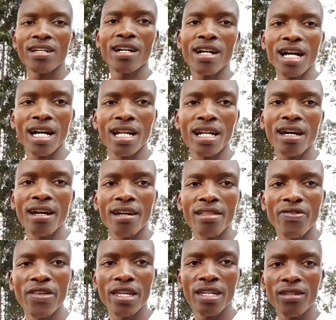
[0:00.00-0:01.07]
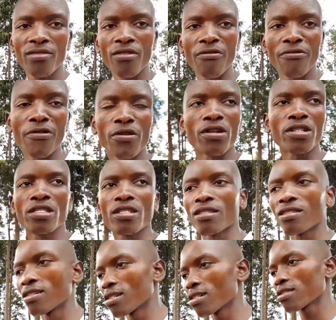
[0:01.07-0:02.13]
and thank you for watching
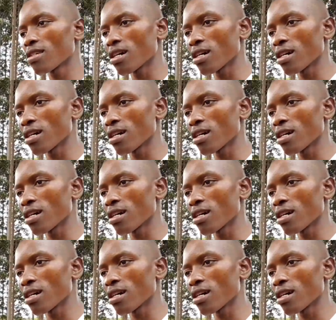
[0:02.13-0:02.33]
this